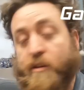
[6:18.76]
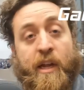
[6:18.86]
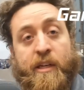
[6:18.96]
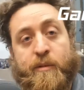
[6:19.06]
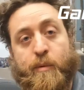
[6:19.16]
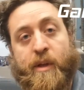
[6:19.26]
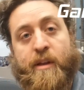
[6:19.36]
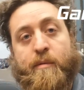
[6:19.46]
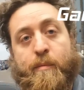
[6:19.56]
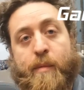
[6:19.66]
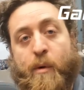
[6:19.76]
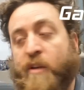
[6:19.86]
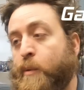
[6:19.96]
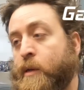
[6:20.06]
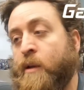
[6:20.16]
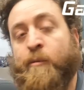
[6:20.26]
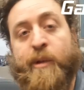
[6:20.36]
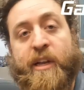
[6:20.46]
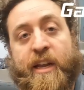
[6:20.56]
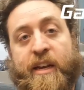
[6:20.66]
That's what my wife picked up
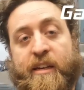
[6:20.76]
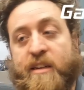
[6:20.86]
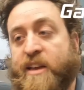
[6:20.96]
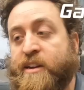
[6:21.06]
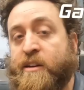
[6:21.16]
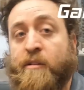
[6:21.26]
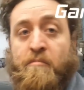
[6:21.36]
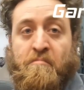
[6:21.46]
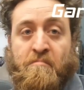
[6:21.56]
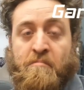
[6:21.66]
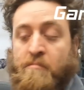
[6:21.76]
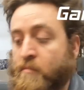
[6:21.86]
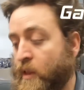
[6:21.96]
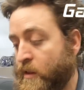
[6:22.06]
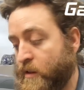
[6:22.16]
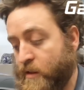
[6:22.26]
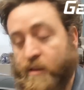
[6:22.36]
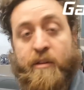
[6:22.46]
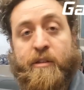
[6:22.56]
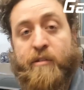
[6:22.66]
from Canadian Tire.
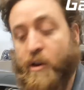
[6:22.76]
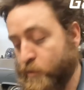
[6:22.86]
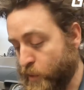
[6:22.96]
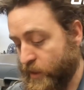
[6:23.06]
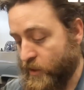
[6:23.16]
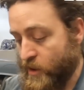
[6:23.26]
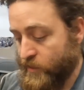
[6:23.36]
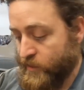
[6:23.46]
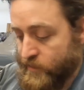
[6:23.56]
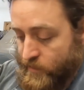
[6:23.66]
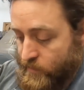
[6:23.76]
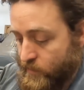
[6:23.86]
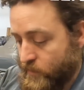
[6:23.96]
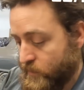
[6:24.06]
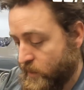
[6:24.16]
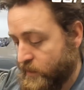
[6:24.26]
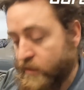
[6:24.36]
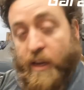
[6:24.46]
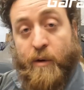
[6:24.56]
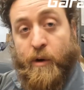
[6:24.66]
It was around $20. So
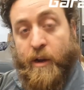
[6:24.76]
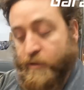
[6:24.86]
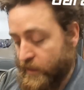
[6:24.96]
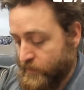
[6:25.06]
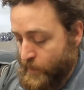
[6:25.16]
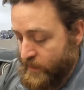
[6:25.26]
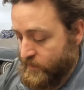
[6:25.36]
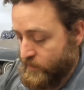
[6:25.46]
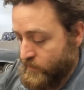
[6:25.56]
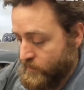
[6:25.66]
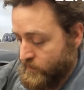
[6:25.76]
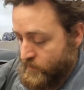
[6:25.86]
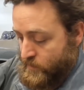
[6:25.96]
that's kind of what I was expecting.